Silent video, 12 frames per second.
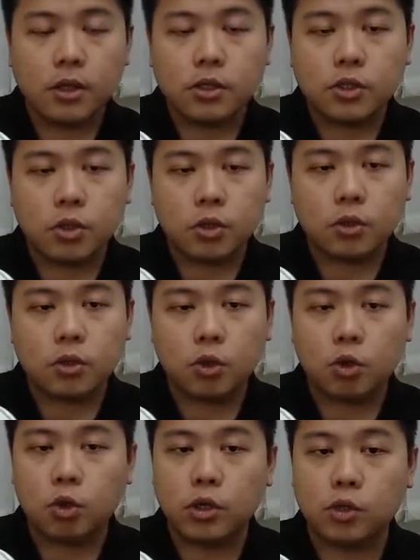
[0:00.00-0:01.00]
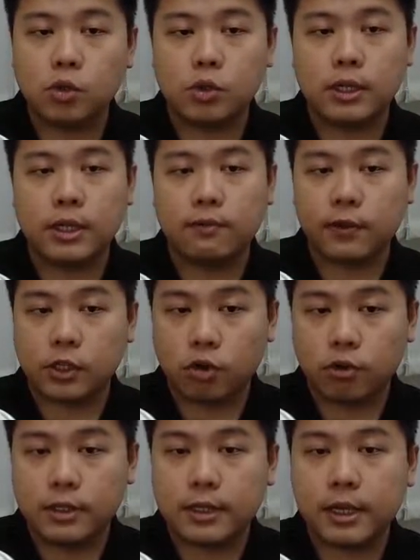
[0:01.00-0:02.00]
So you go into the
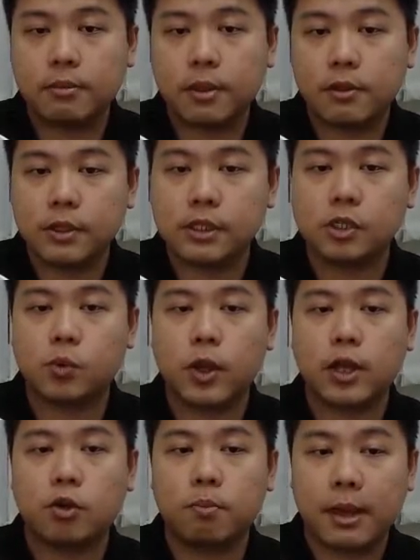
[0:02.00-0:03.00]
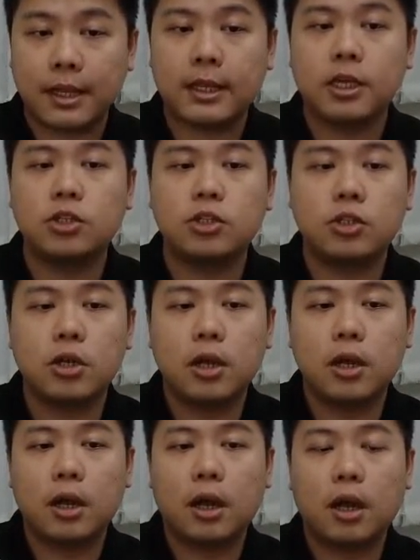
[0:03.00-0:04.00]
inventory tab. This is where you manage
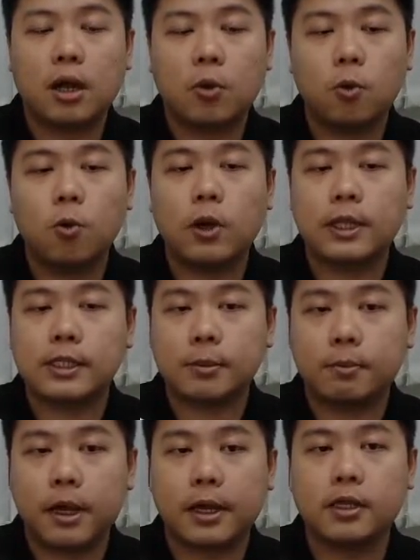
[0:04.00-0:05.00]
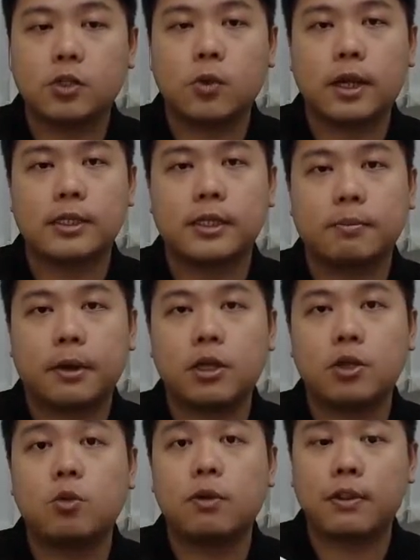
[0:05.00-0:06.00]
who are the suppliers who can supply
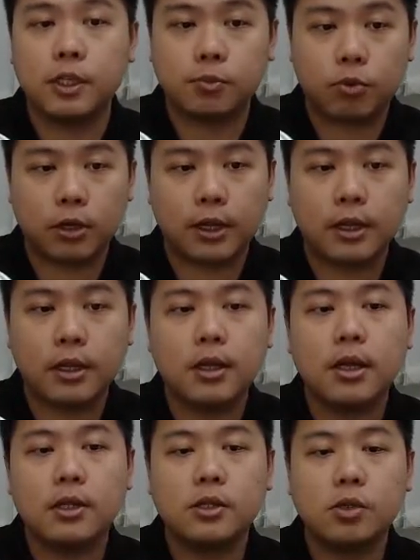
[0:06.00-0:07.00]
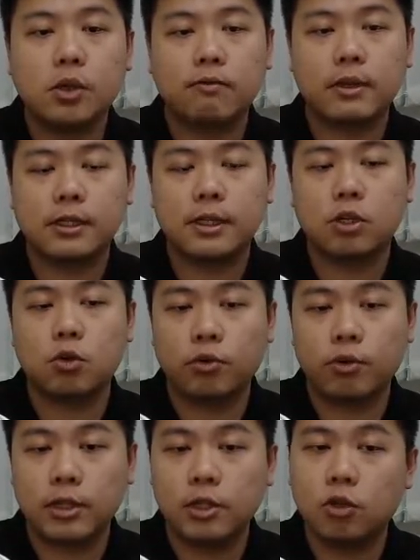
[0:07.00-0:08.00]
you with this product. So if let's say you
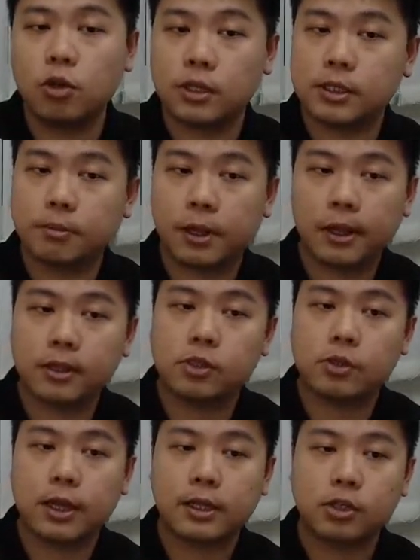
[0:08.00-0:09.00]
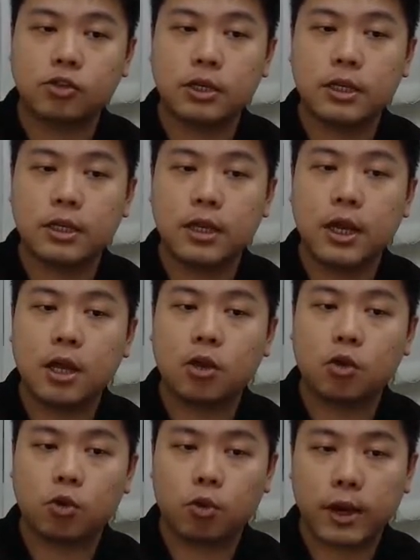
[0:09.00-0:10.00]
already know your suppliers, you can actually
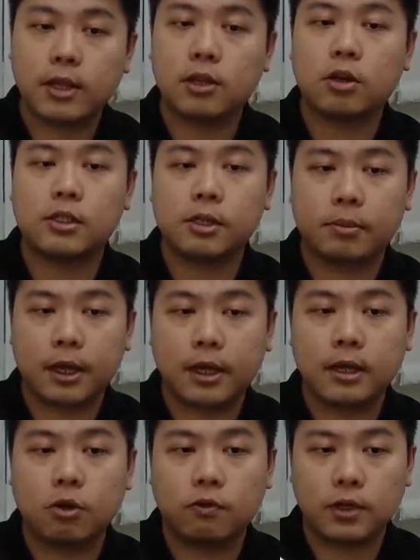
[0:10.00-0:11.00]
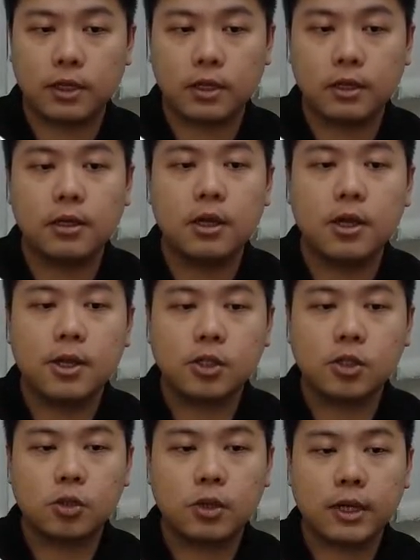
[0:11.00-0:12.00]
create your supplier over here.
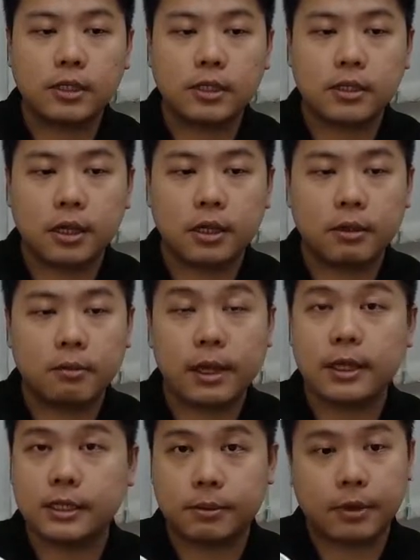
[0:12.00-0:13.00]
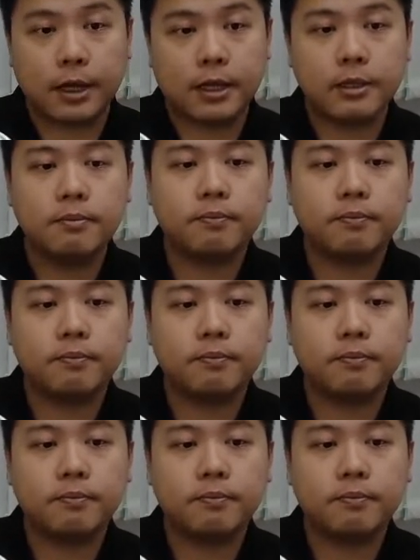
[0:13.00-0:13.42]
So let's add a supplier.